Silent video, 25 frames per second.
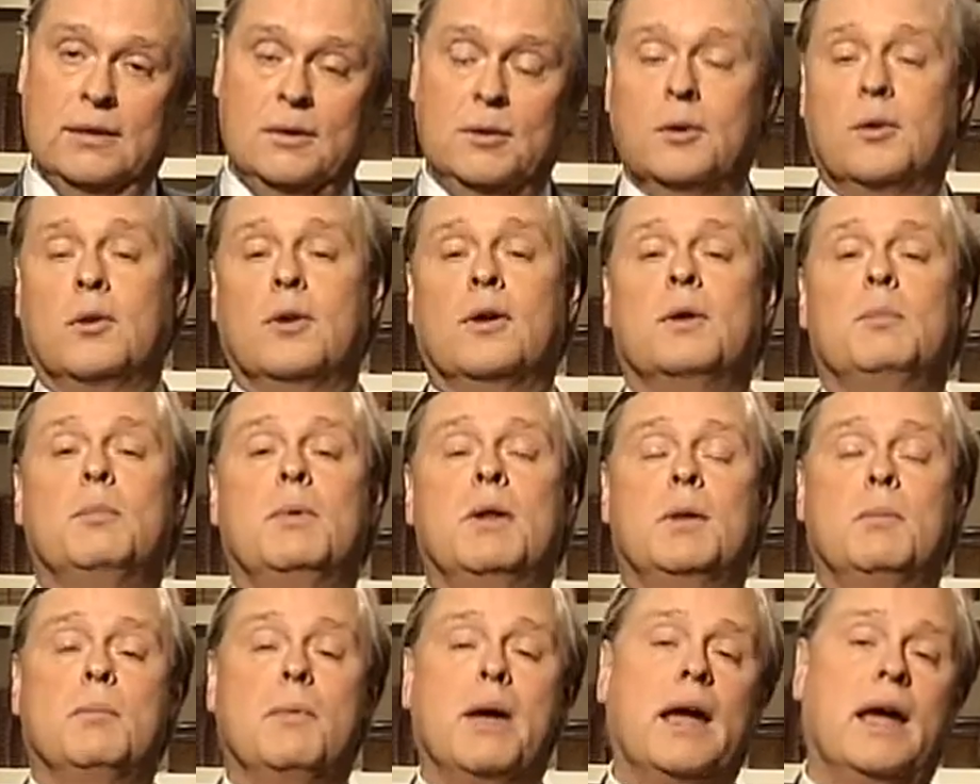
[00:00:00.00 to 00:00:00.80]
You're going to
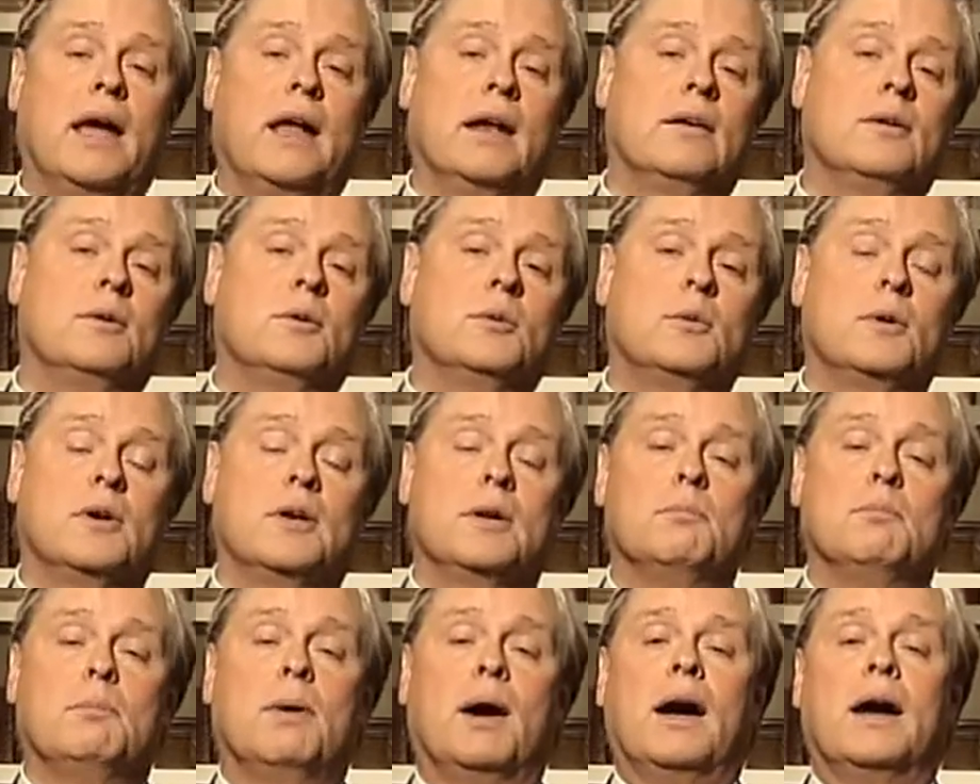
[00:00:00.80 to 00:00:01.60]
meet a man who
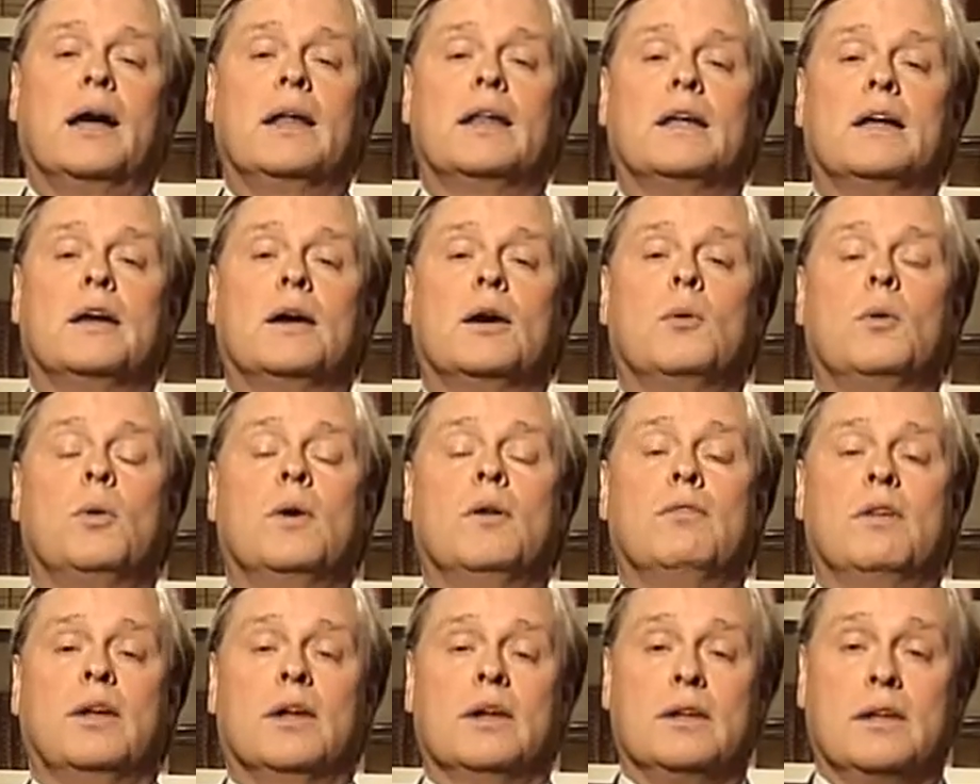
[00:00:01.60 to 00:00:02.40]
can buy the
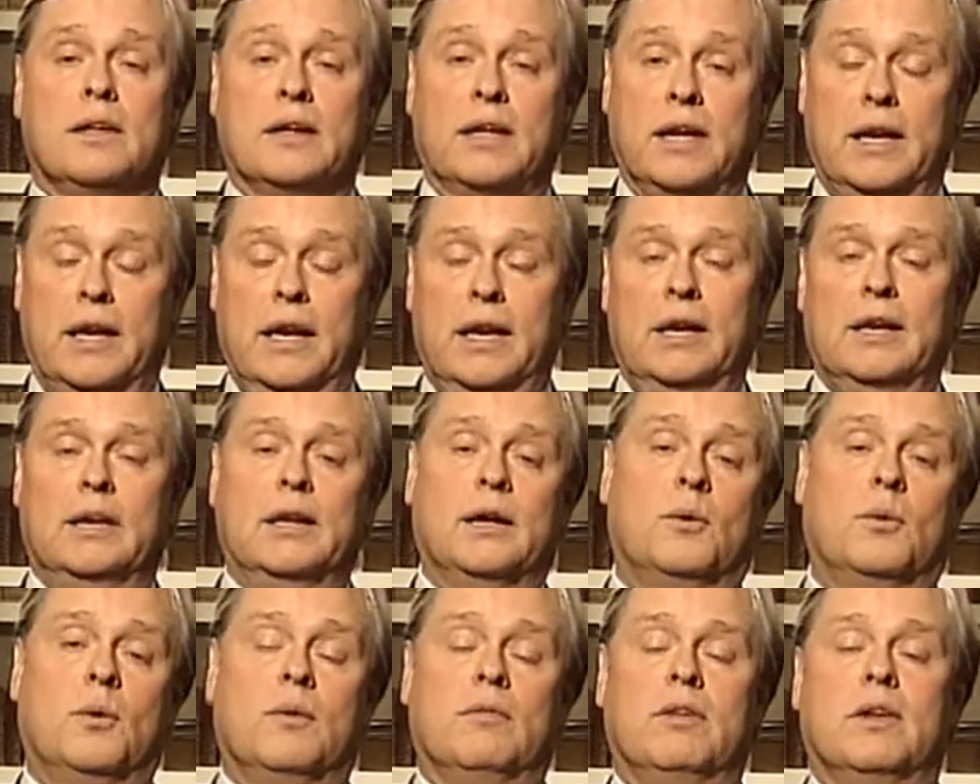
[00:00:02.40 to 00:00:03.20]
equivalent, the
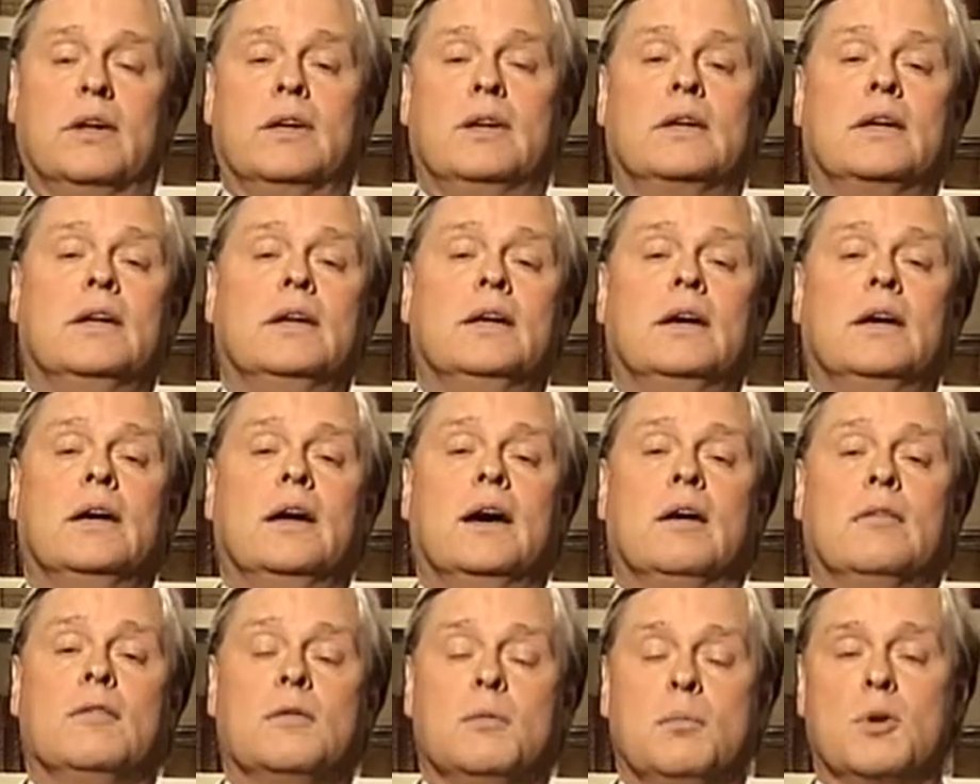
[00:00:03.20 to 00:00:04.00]
Canadian equivalent,
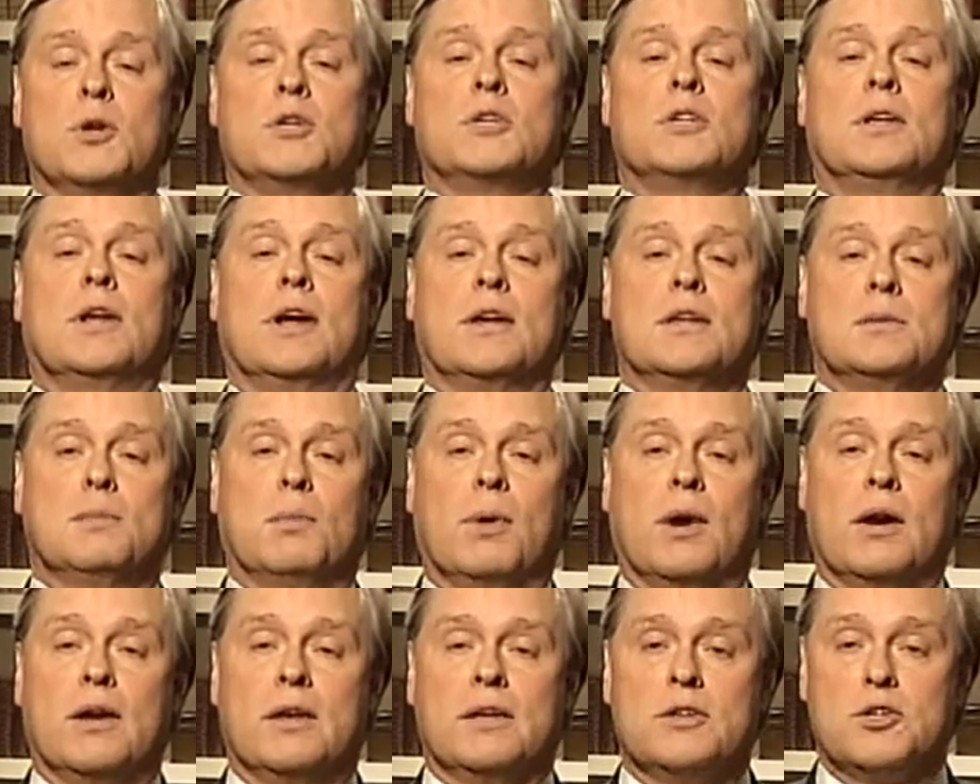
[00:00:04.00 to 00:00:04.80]
of the Merchandise
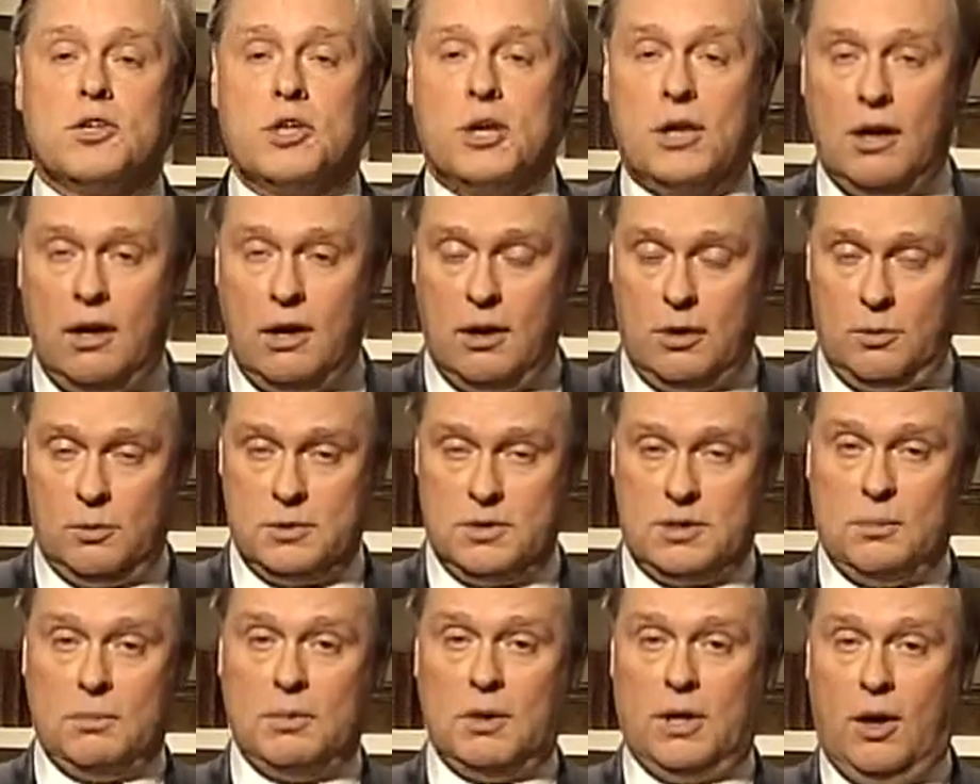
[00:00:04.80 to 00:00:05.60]
Mart in Chicago,
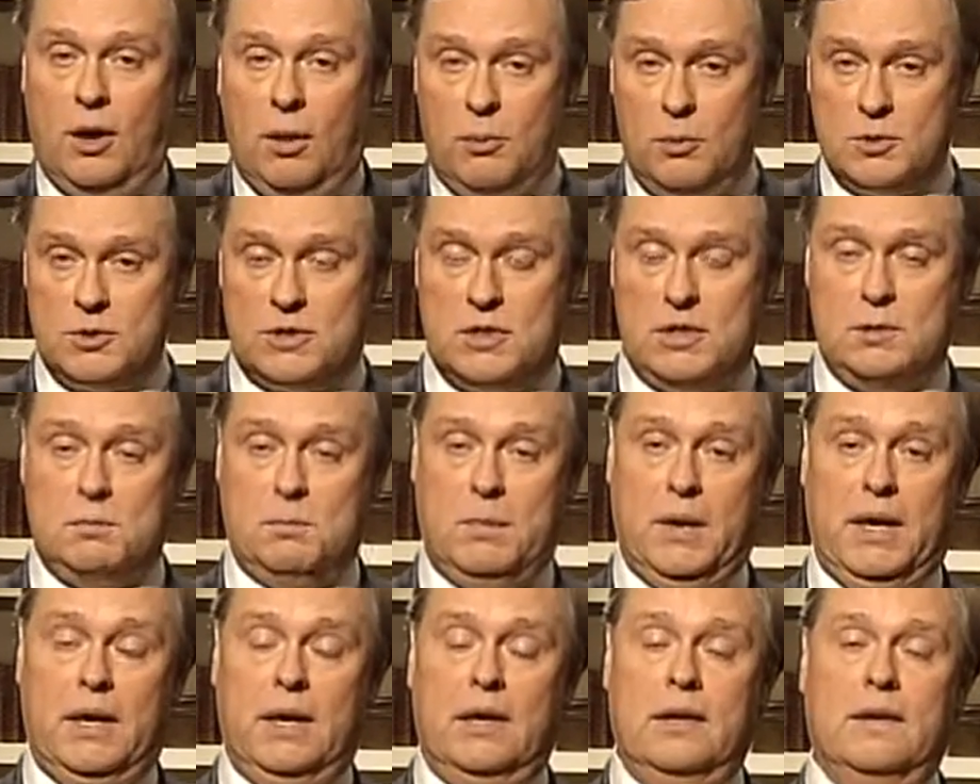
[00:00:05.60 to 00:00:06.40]
something almost as
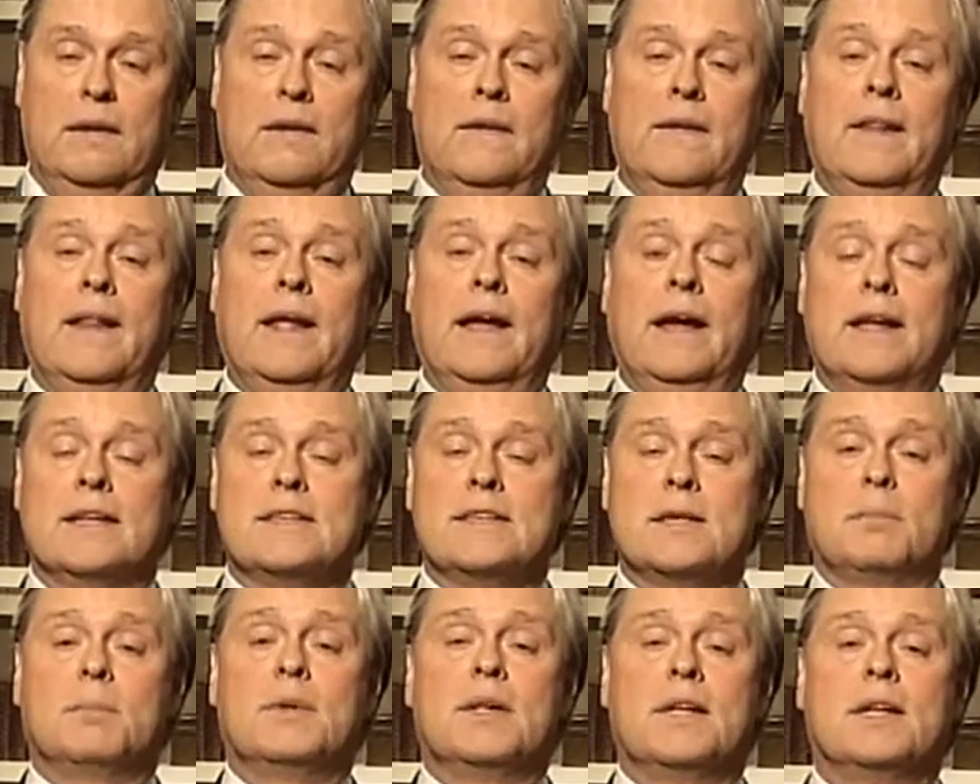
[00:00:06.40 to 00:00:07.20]
big,
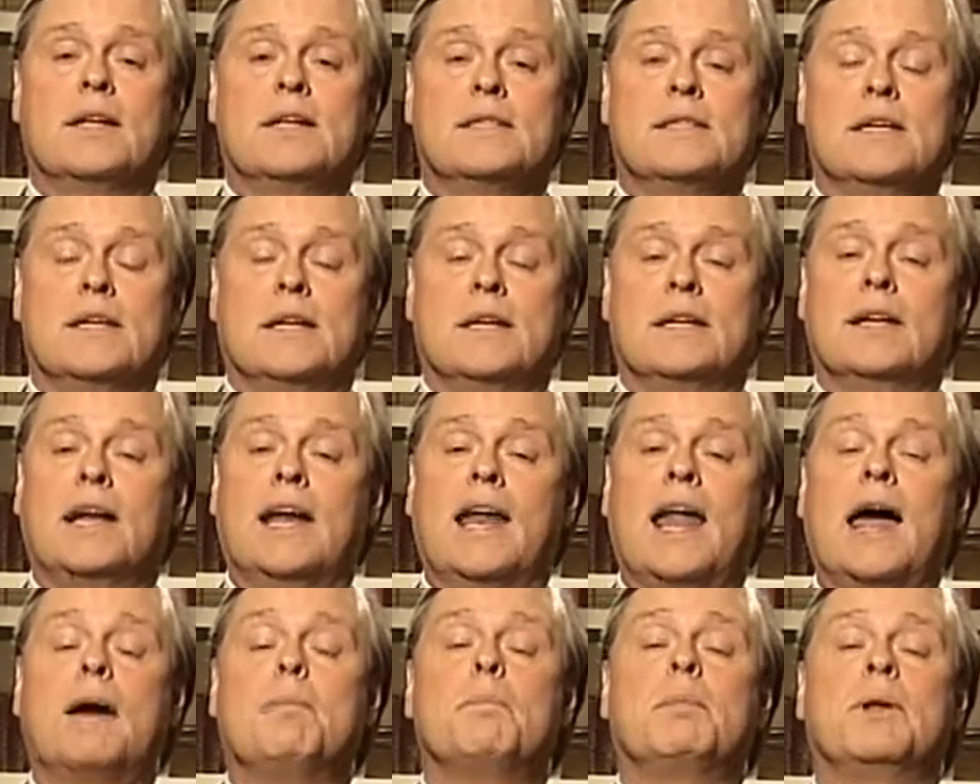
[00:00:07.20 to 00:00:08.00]
and something that's in a
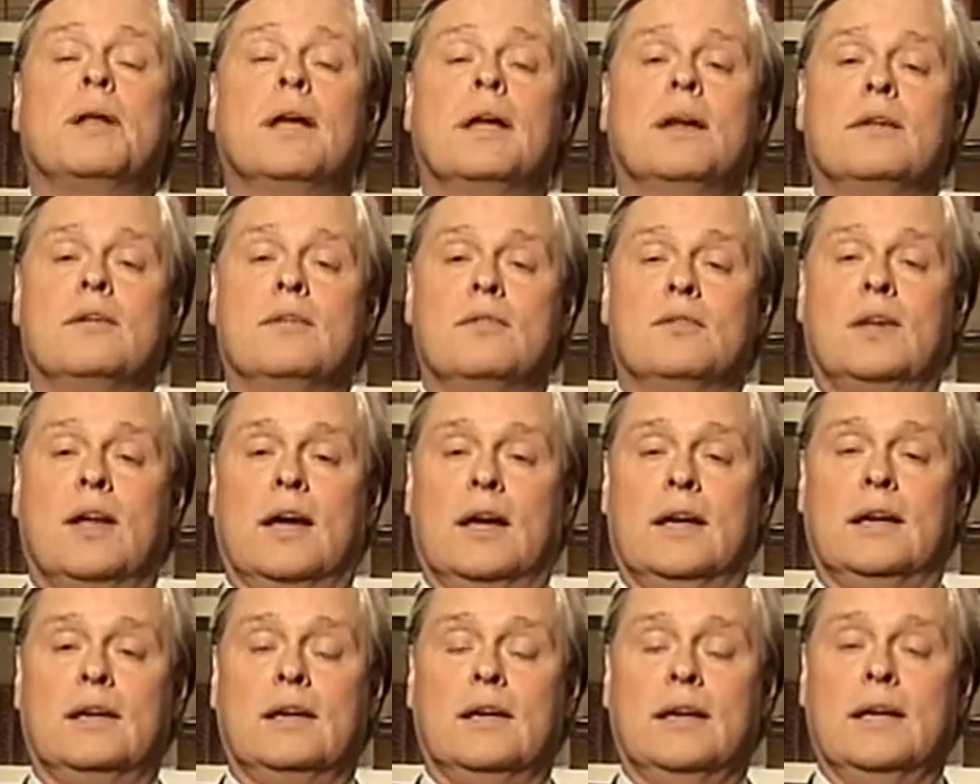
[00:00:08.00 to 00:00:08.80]
dilapidated
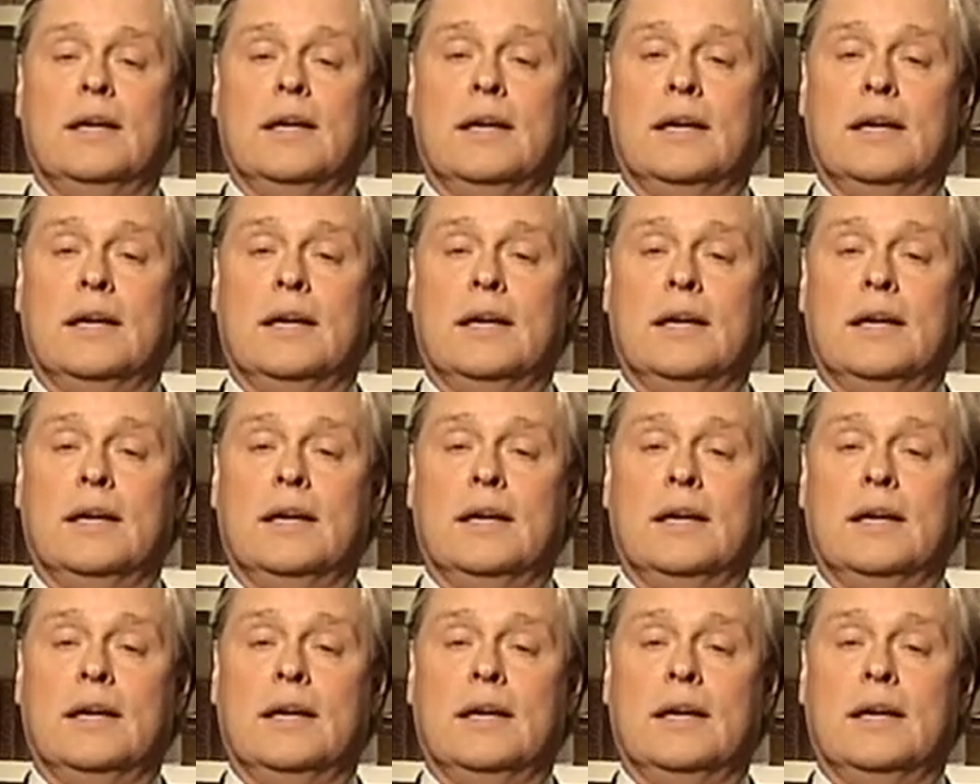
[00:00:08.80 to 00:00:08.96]
state.